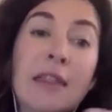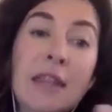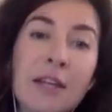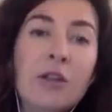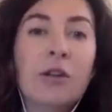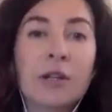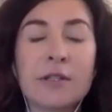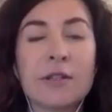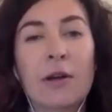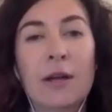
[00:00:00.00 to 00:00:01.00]
Then you can
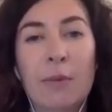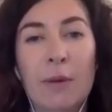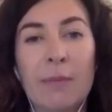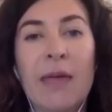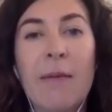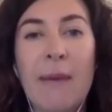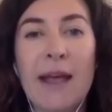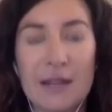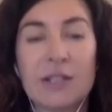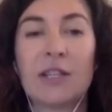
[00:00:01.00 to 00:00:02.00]
slowly bring that back
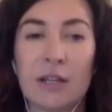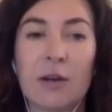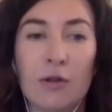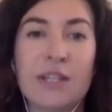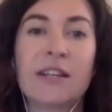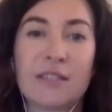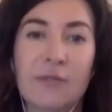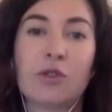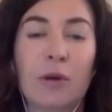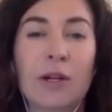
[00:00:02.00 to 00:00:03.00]
into the context
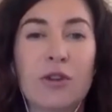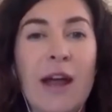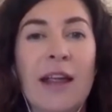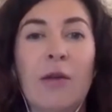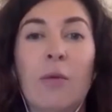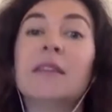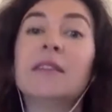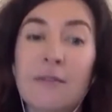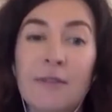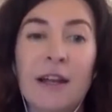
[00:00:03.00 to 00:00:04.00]
of toilet training once
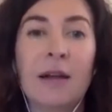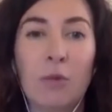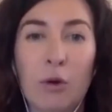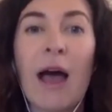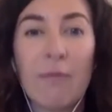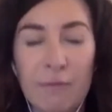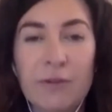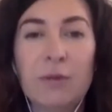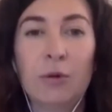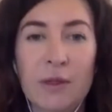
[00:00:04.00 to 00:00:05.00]
they're feeling more
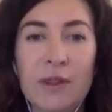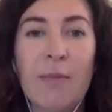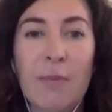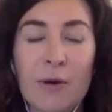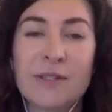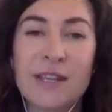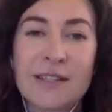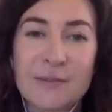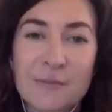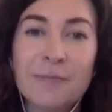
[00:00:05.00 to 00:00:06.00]
comfortable with that process.